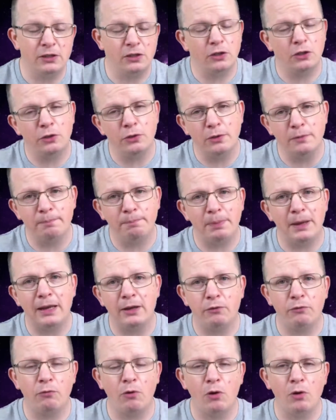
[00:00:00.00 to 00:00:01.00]
including Bad
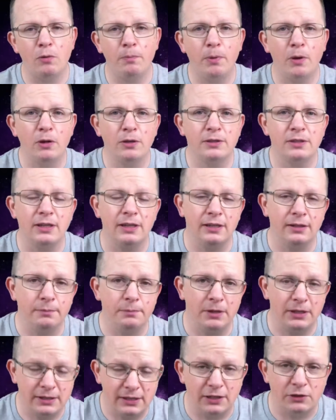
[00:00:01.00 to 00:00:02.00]
Robot,
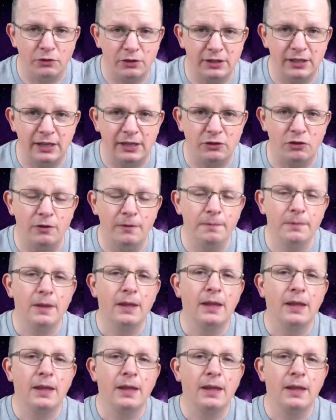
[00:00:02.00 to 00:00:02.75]
et cetera,